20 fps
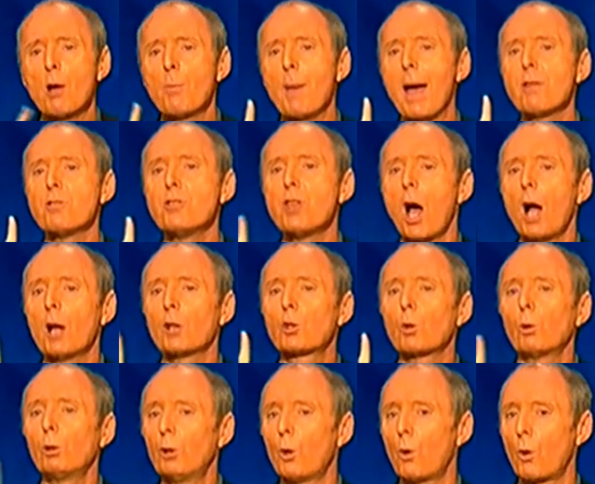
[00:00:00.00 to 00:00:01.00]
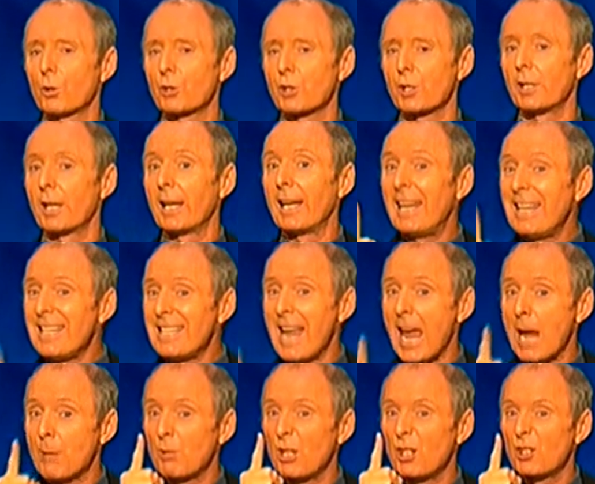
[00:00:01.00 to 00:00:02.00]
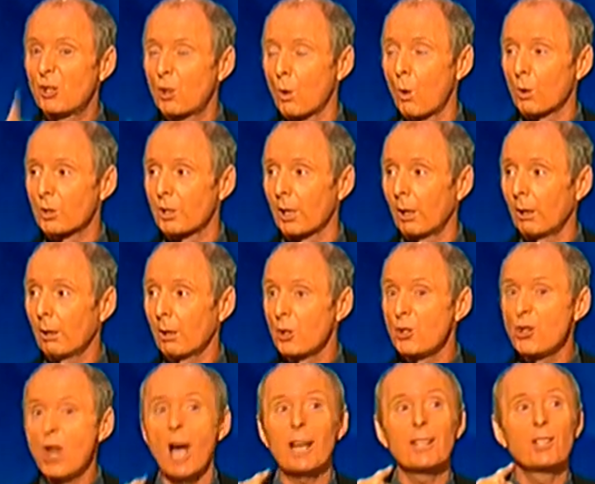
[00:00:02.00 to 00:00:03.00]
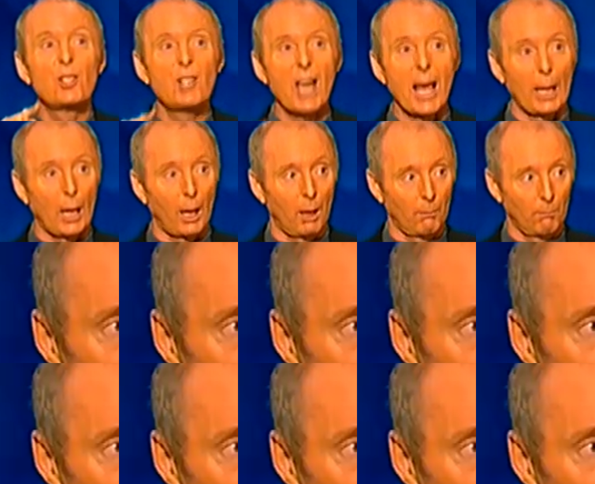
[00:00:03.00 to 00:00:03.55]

how about Nigel Lawson? He named his daughter Nigella.